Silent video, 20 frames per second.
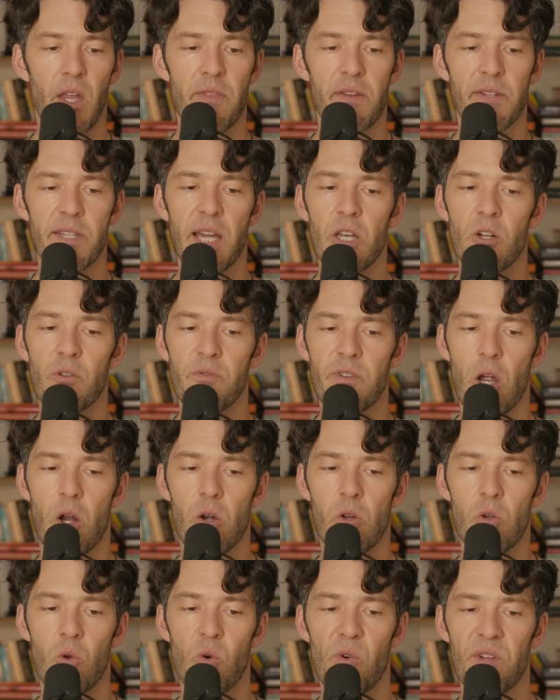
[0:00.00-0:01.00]
The title of the
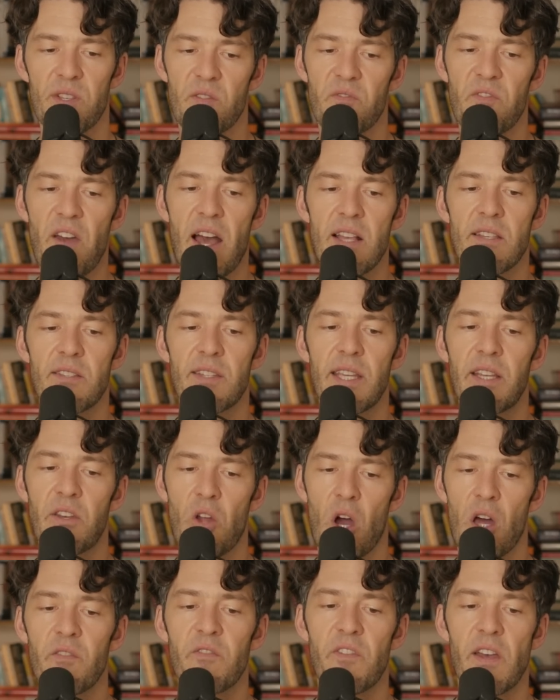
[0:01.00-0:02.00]
article is Fasting,
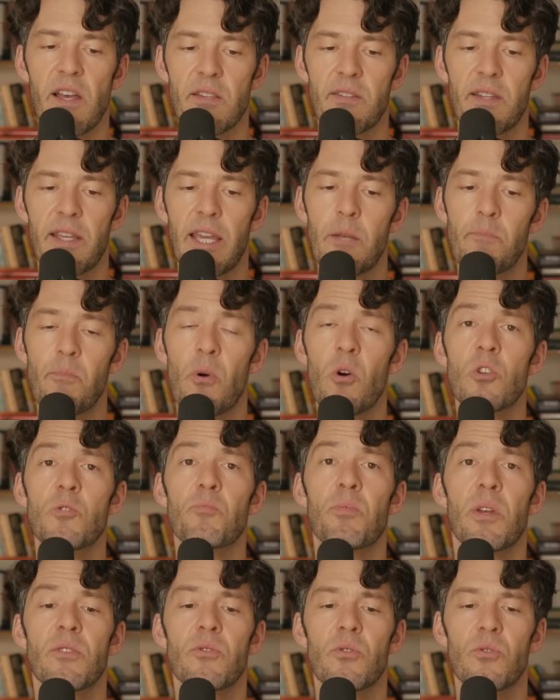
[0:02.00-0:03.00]
Non Fasting, and
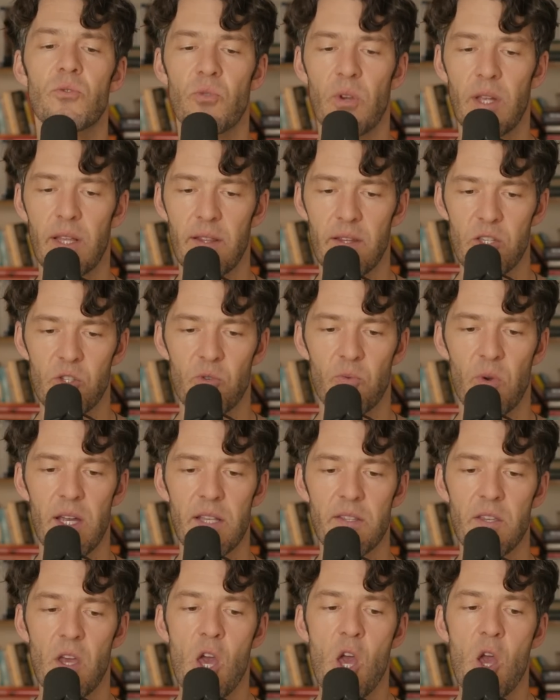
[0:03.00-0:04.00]
Postprandial
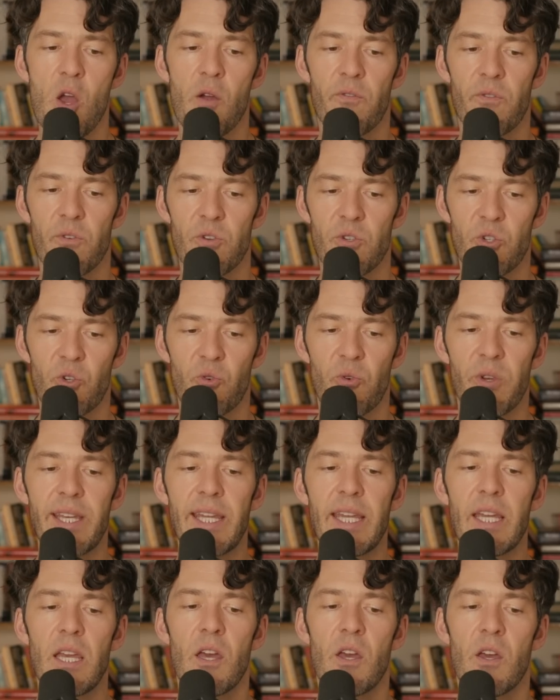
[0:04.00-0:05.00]
Triglycerides for
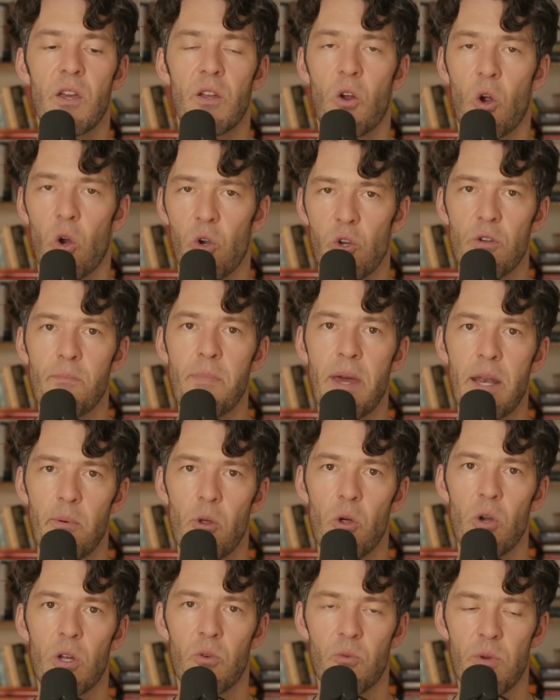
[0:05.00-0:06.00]
Screening
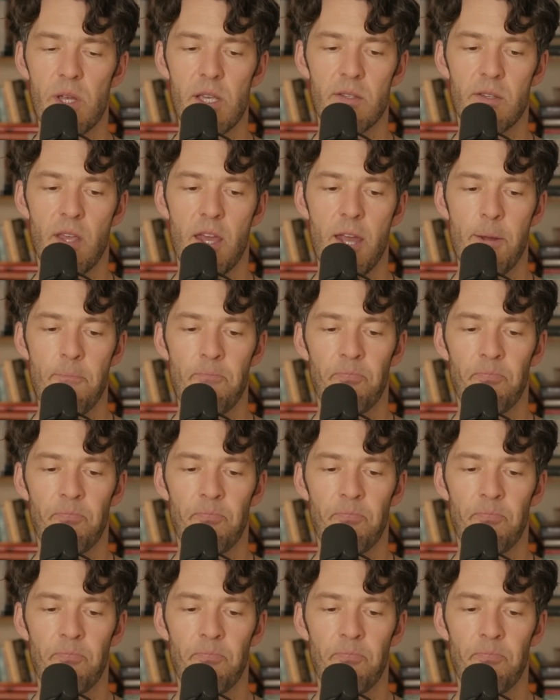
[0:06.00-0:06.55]
Cardiometabolic Risk.